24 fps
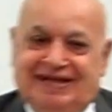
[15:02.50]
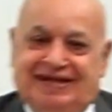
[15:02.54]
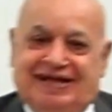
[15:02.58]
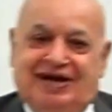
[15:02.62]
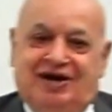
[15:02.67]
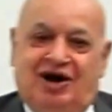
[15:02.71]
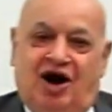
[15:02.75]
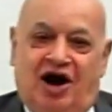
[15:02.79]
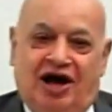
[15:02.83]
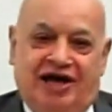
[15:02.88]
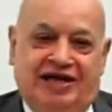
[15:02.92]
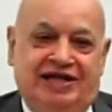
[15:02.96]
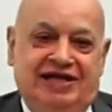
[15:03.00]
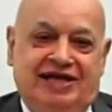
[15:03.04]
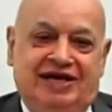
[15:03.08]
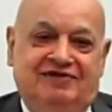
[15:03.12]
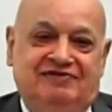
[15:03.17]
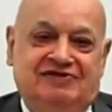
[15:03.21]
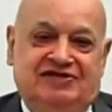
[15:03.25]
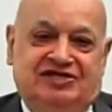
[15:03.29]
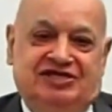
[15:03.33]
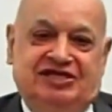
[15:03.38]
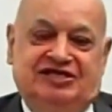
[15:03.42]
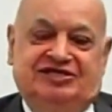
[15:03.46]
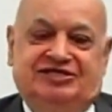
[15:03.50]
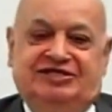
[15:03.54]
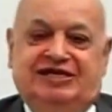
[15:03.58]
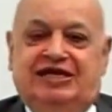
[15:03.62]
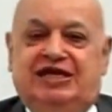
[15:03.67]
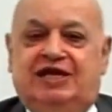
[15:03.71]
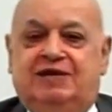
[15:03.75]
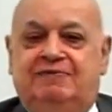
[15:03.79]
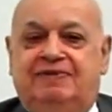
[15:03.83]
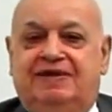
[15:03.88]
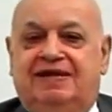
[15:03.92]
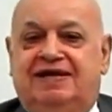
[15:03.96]
the idea of
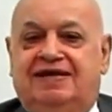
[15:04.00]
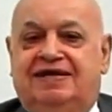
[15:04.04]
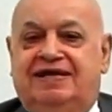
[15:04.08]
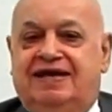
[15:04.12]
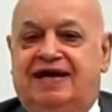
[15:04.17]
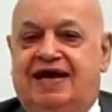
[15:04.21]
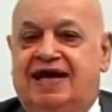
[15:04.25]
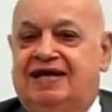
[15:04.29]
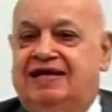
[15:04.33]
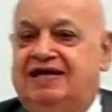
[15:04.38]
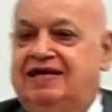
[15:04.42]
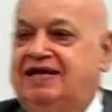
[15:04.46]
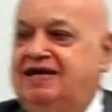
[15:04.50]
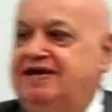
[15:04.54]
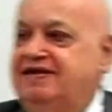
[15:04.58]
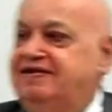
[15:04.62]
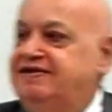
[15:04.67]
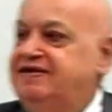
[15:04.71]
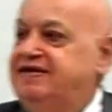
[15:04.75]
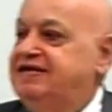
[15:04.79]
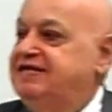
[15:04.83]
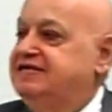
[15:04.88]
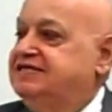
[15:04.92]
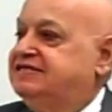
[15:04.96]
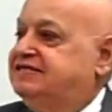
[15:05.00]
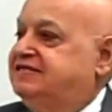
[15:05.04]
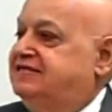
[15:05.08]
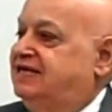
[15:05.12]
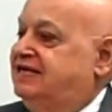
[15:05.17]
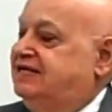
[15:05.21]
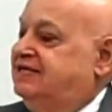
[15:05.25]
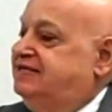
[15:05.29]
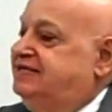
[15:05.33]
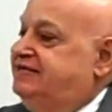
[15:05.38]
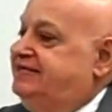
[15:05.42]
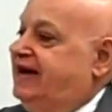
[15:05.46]
sustainability, and he thinks
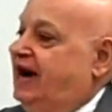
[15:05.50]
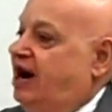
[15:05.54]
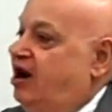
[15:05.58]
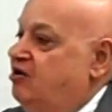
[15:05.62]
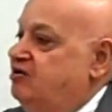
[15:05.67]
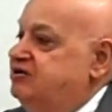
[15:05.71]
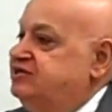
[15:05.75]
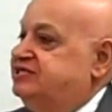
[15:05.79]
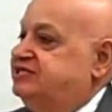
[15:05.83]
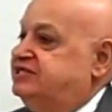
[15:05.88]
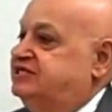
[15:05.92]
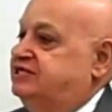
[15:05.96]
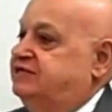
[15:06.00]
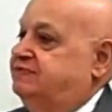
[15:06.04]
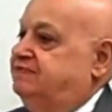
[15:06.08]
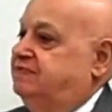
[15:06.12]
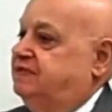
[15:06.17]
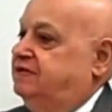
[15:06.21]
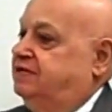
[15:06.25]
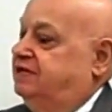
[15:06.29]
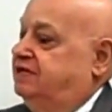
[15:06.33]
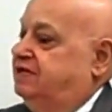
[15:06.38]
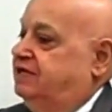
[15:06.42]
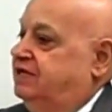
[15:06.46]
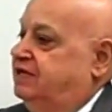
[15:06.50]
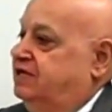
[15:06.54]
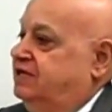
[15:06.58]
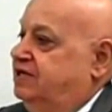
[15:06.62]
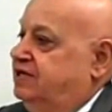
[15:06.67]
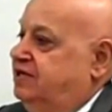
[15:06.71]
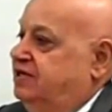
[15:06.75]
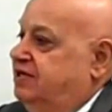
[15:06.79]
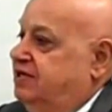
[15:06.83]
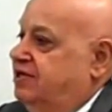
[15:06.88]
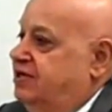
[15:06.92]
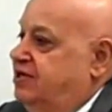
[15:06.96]
that Taoism,
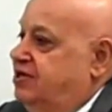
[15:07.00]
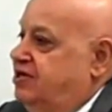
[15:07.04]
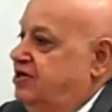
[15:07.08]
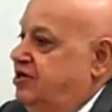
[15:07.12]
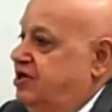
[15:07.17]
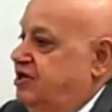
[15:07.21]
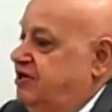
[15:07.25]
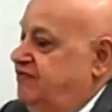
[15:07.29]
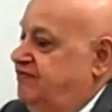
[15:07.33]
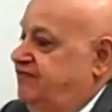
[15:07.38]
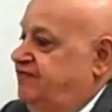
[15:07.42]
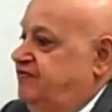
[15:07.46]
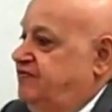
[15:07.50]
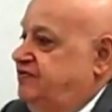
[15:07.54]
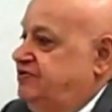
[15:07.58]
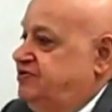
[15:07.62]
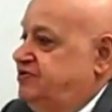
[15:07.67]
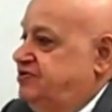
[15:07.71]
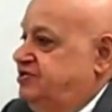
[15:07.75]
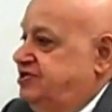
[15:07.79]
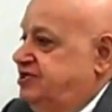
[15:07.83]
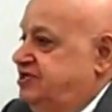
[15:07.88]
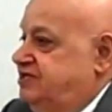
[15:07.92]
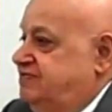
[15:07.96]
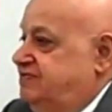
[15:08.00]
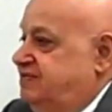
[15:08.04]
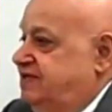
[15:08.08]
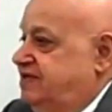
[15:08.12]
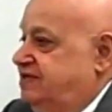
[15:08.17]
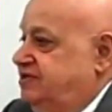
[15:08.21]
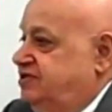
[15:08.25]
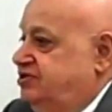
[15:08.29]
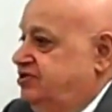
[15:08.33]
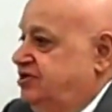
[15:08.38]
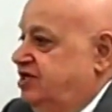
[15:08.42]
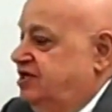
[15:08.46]
Confucianism,
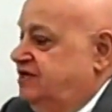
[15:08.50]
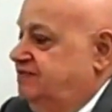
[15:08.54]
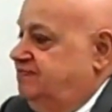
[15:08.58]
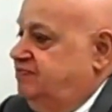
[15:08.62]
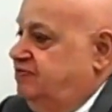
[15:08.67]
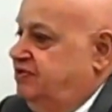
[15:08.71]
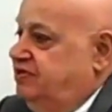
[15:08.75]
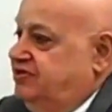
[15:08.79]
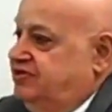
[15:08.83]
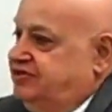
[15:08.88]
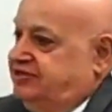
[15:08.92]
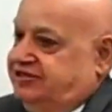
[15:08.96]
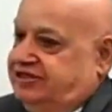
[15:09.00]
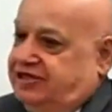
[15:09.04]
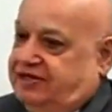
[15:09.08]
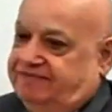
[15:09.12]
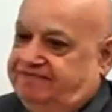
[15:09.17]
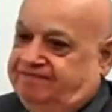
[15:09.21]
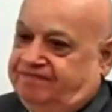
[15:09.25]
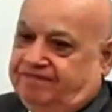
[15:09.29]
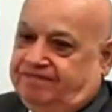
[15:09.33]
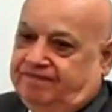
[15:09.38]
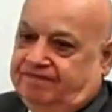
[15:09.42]
and Chen Buddhism